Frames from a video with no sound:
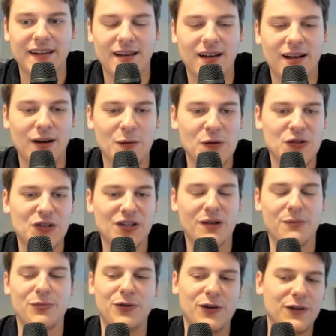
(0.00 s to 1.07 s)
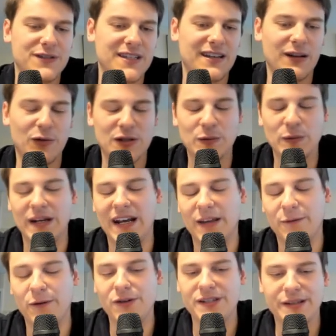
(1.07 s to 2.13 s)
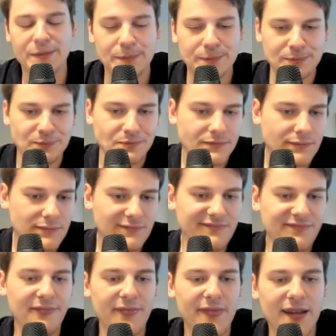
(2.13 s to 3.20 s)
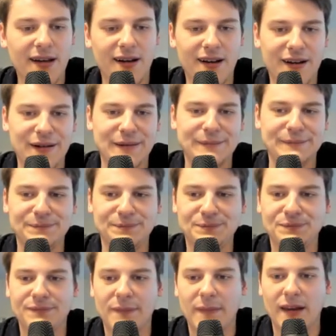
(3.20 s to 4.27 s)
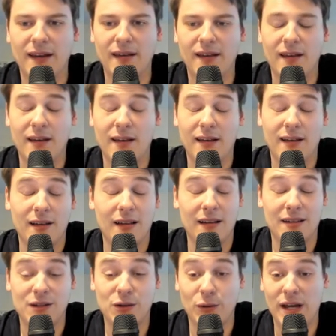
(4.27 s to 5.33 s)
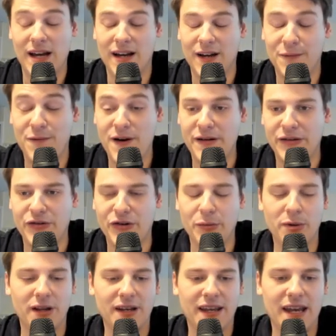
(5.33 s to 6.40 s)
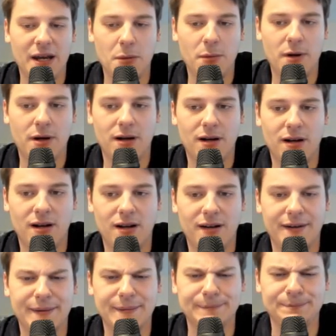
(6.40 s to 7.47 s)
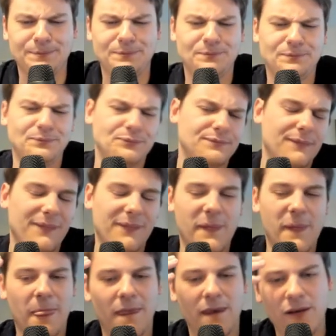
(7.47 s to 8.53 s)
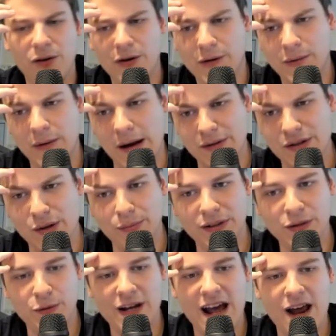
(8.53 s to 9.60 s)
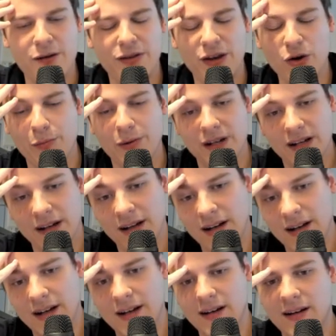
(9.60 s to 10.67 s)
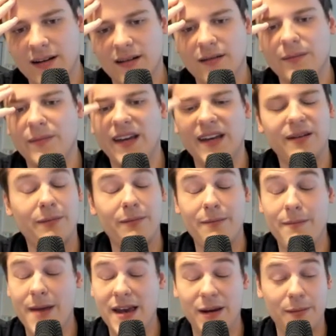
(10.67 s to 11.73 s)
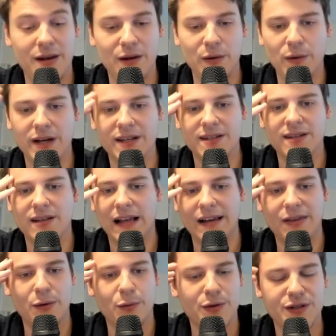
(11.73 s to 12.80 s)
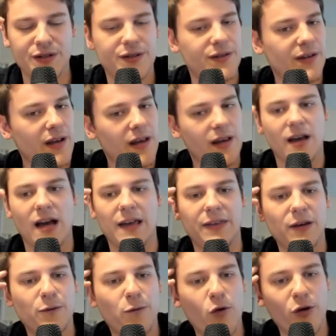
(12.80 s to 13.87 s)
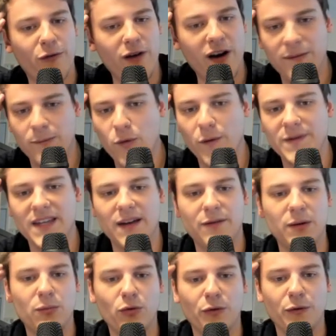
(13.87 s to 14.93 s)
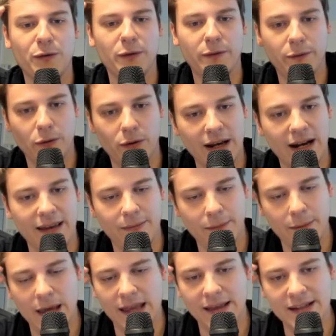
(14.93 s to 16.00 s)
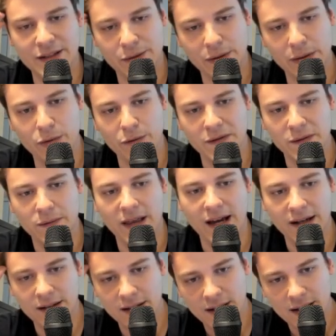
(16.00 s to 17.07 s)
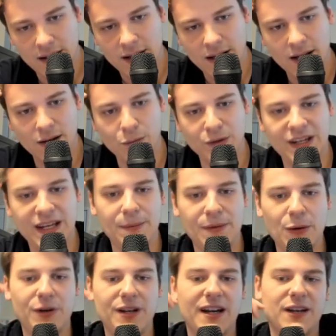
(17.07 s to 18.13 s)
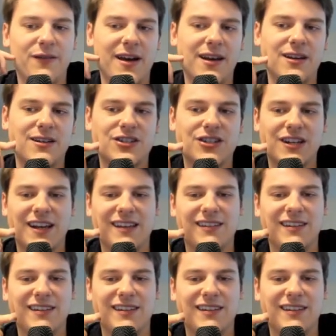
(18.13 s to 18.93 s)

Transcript: uh, which computer said I was winning at first. Um, so yeah, a very turbulent game. Um, you know, I was completely winning out of the opening uh, in many, many ways. Like there was, I think, four or five moves. Every move for like at, at least three moves of that uh, would keep the winning advantage, and